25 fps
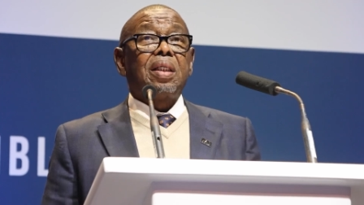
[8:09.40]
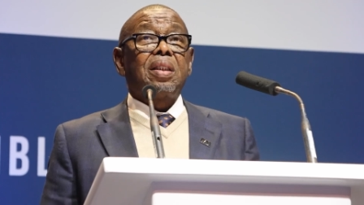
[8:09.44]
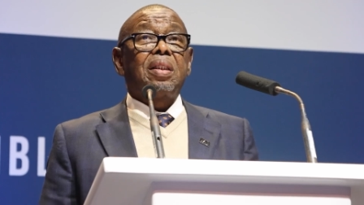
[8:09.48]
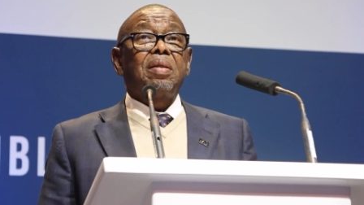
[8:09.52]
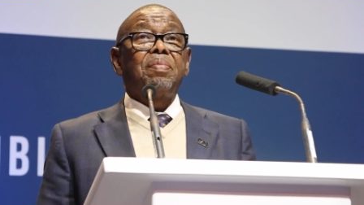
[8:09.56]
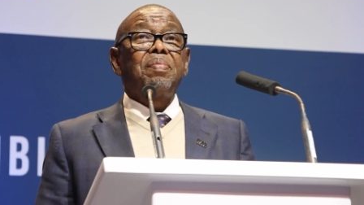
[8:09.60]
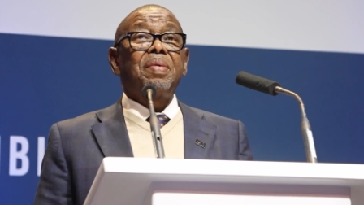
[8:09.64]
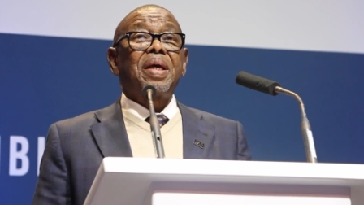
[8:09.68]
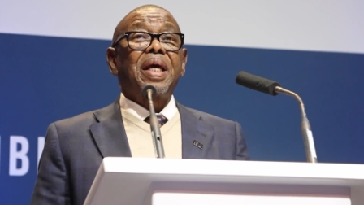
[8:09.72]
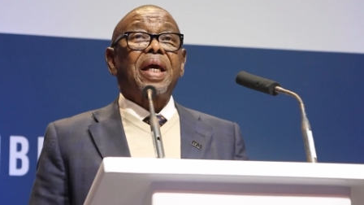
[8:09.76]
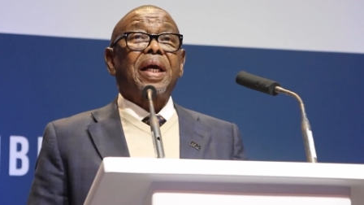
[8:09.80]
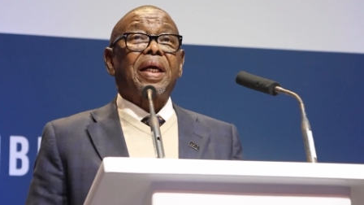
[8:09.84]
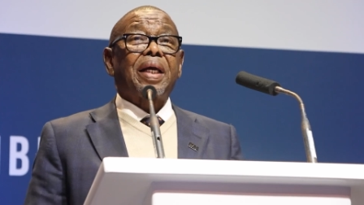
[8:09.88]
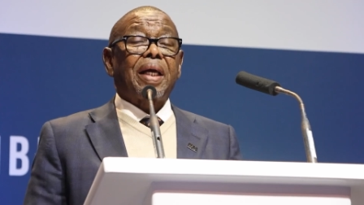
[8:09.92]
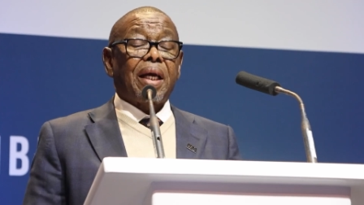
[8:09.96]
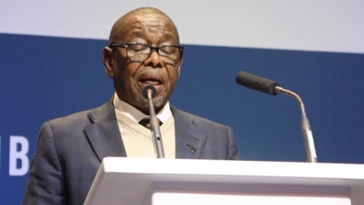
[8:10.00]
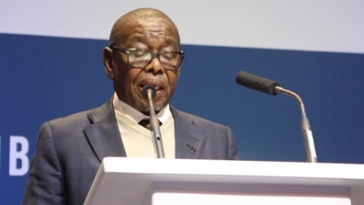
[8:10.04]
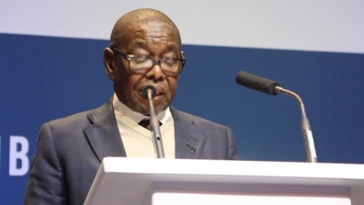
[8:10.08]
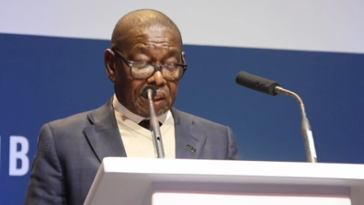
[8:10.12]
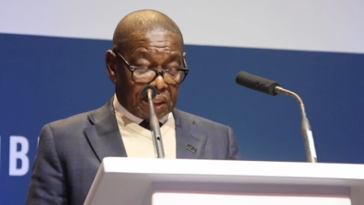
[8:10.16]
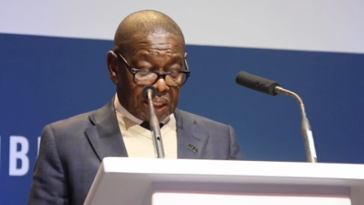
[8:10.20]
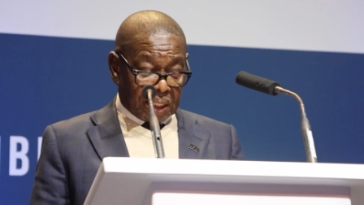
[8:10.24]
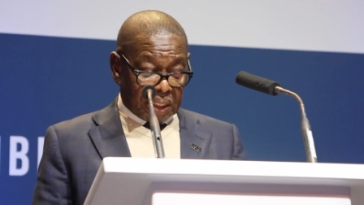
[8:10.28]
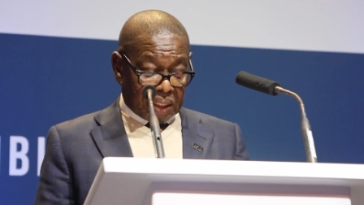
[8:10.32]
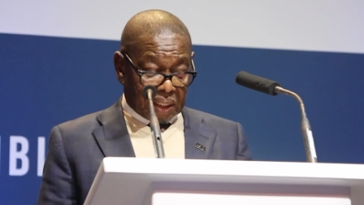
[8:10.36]
The
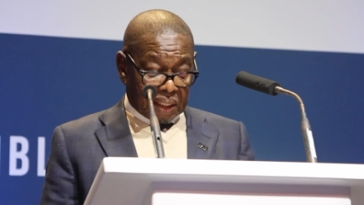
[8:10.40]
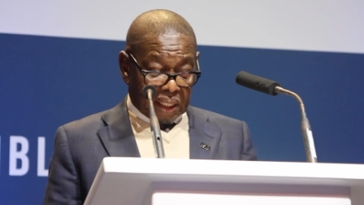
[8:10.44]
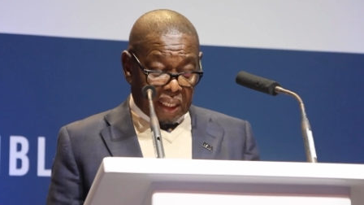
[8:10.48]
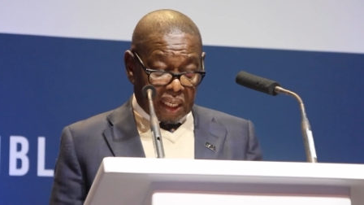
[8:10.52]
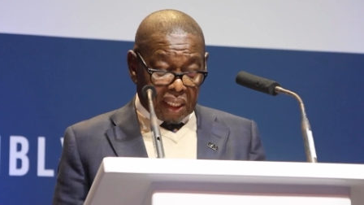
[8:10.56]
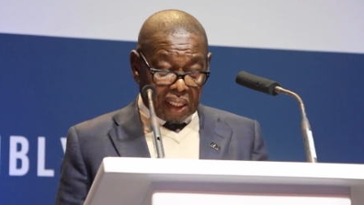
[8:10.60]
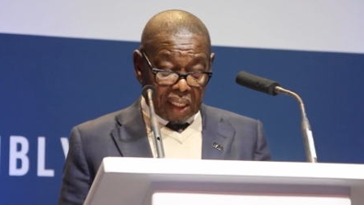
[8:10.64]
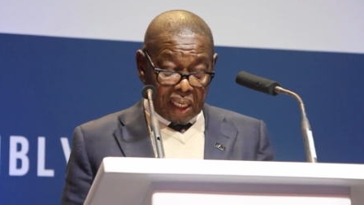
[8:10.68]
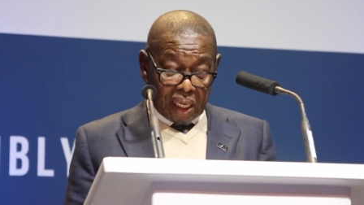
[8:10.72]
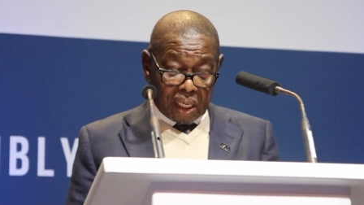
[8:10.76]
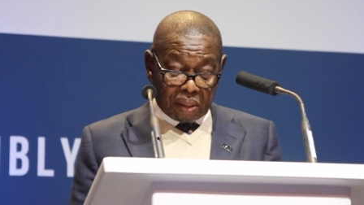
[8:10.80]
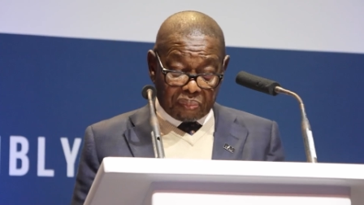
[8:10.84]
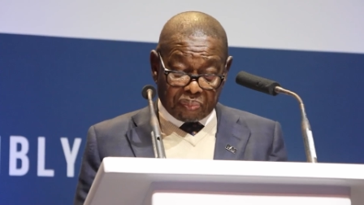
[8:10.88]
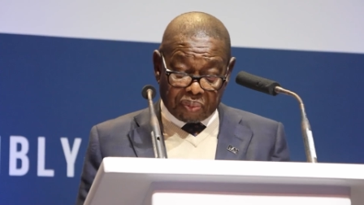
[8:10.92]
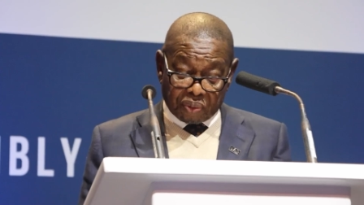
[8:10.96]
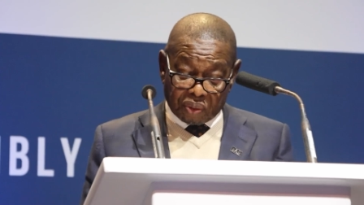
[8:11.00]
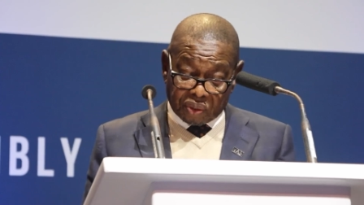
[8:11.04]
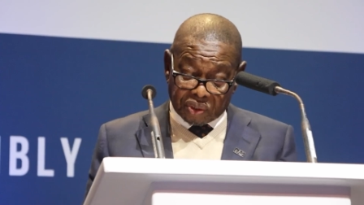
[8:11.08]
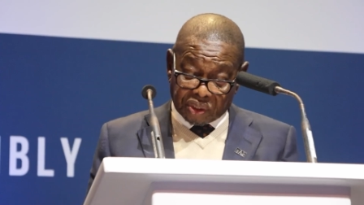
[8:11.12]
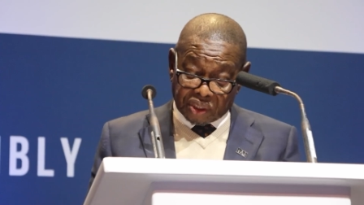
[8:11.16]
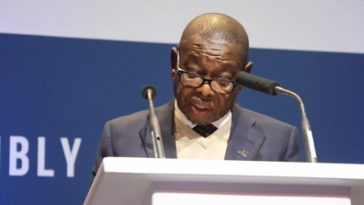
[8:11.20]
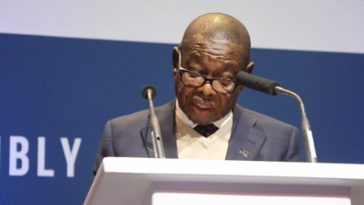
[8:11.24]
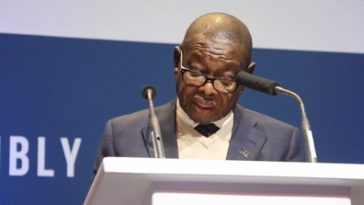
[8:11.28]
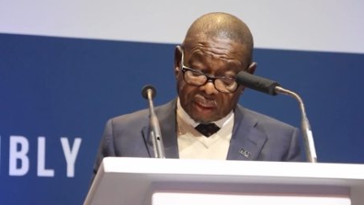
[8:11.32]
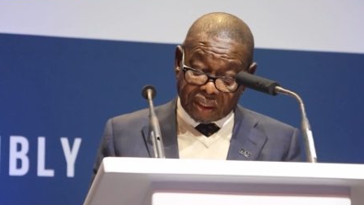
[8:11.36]
Meerkat SKA
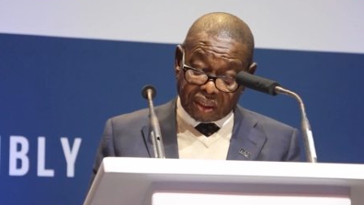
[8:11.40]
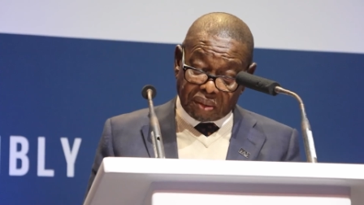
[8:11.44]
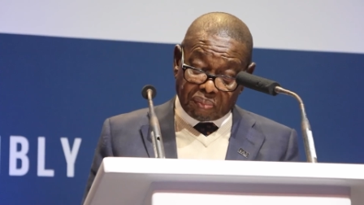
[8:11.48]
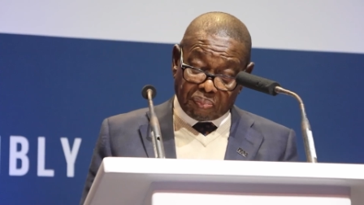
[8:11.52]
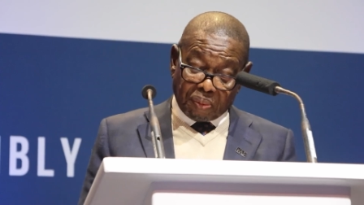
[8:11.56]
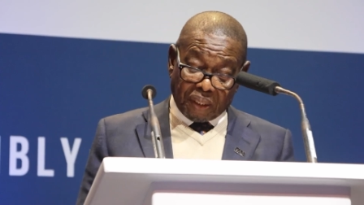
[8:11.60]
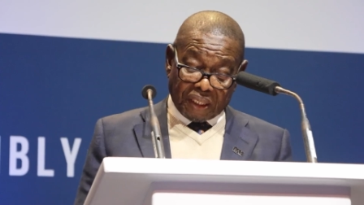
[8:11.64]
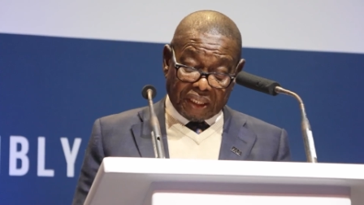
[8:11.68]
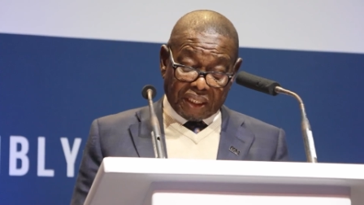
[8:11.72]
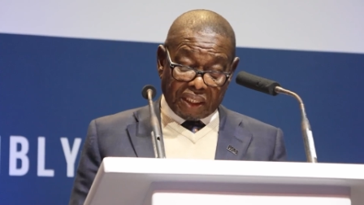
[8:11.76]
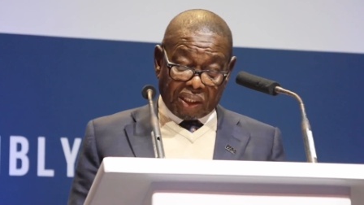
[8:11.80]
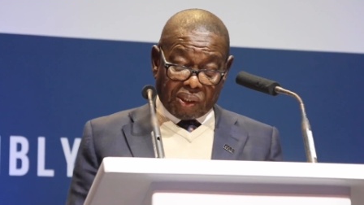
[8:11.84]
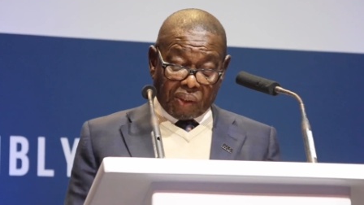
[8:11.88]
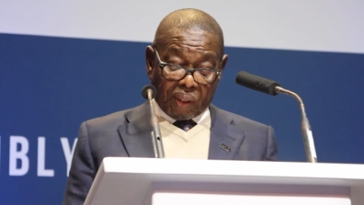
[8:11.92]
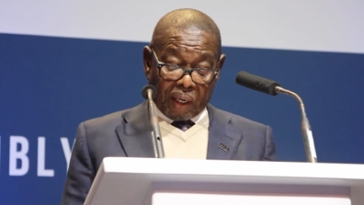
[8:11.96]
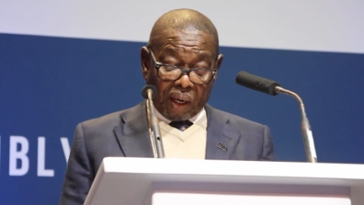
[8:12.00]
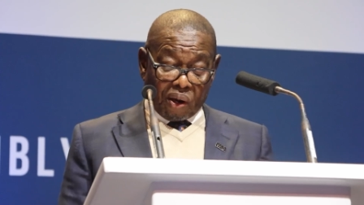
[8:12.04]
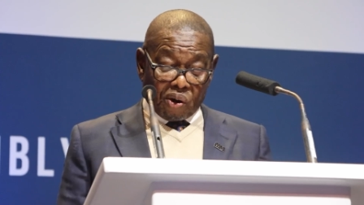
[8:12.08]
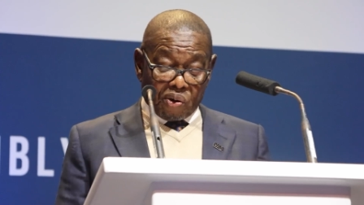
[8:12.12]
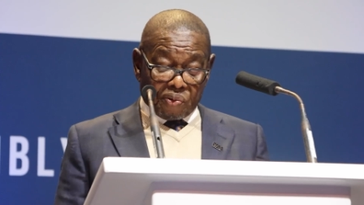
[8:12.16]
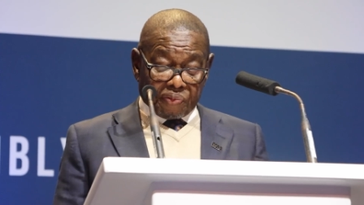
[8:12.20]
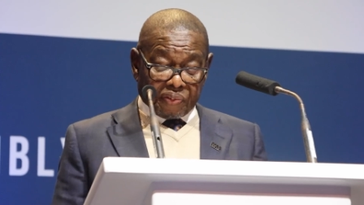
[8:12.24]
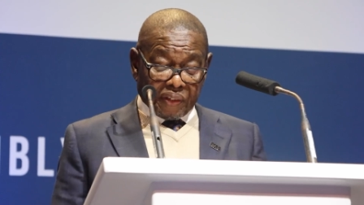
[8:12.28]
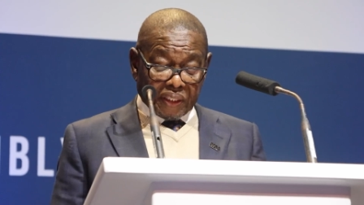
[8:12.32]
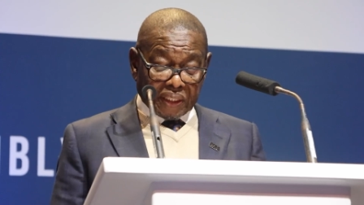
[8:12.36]
project in
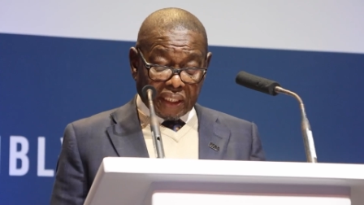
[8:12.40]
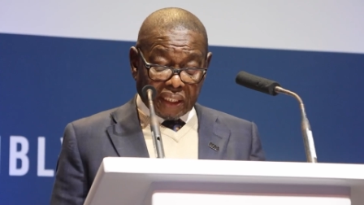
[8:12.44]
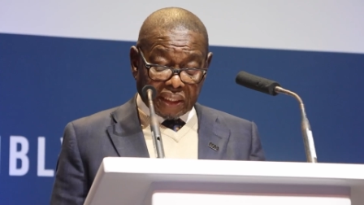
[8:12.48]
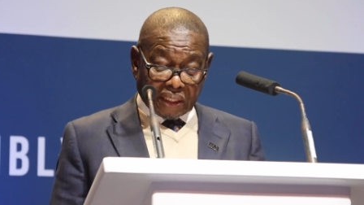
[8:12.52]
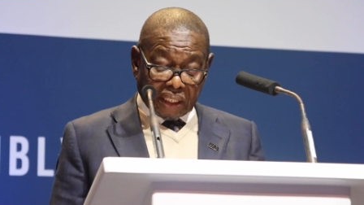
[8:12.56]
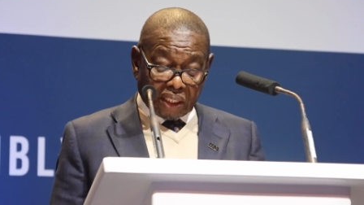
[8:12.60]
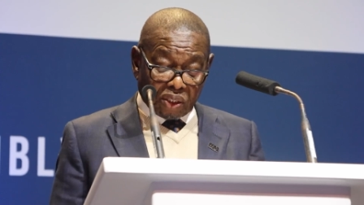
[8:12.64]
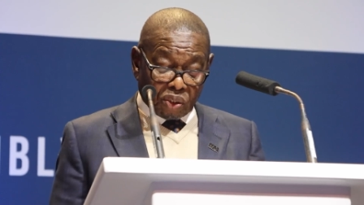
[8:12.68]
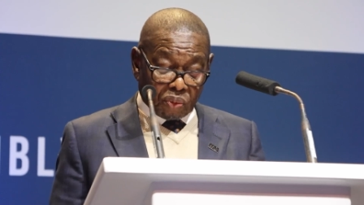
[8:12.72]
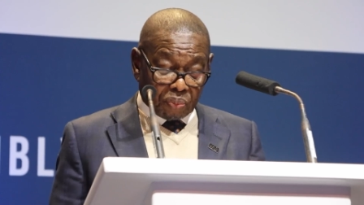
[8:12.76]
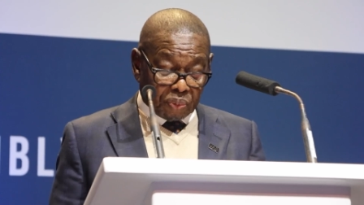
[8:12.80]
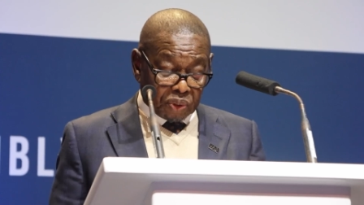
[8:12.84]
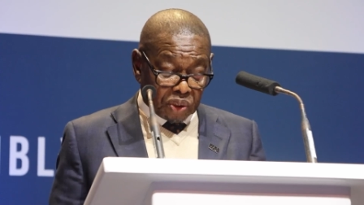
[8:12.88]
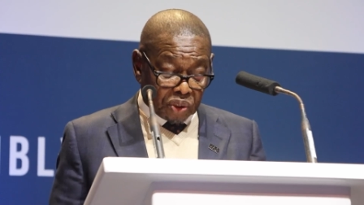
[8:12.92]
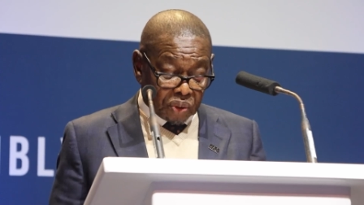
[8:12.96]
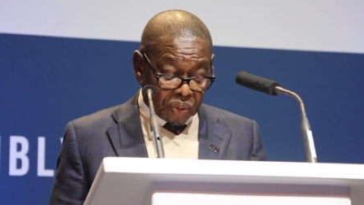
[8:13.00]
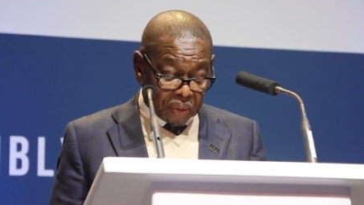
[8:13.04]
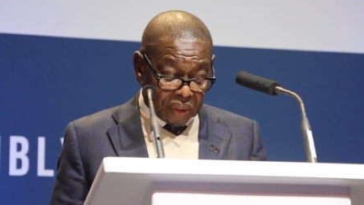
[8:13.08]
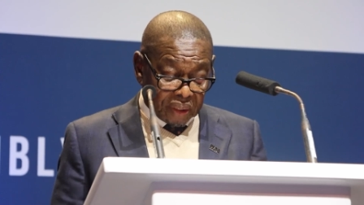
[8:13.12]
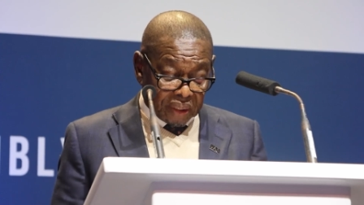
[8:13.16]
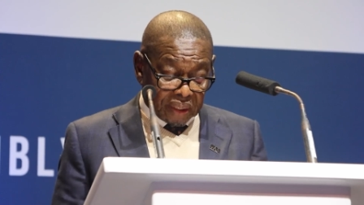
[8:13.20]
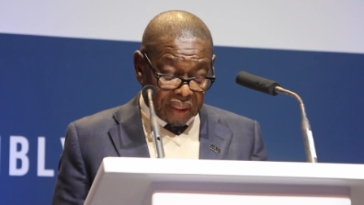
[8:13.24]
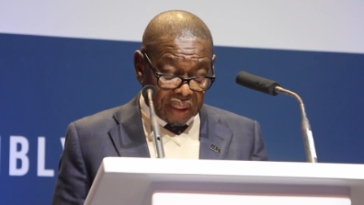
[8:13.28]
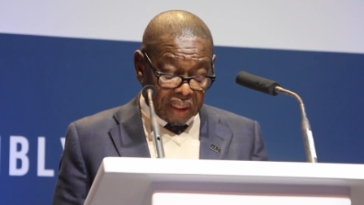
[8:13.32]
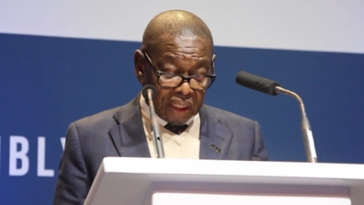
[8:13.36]
particular offers us an
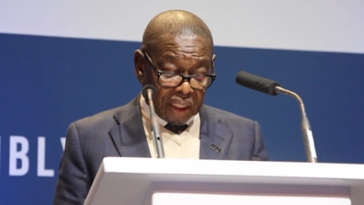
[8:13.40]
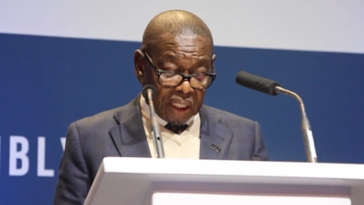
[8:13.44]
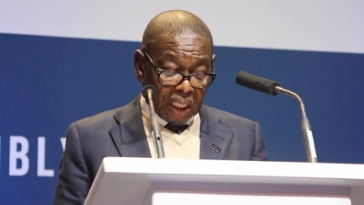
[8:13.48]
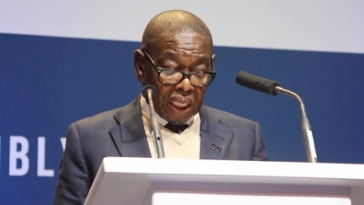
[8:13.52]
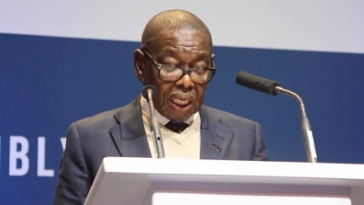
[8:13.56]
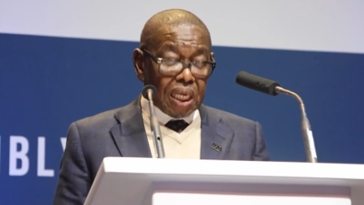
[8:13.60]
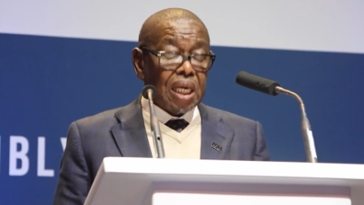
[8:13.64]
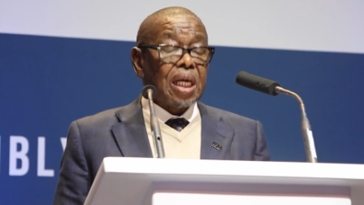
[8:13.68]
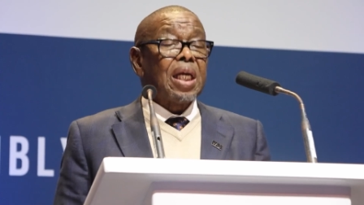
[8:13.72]
opportunity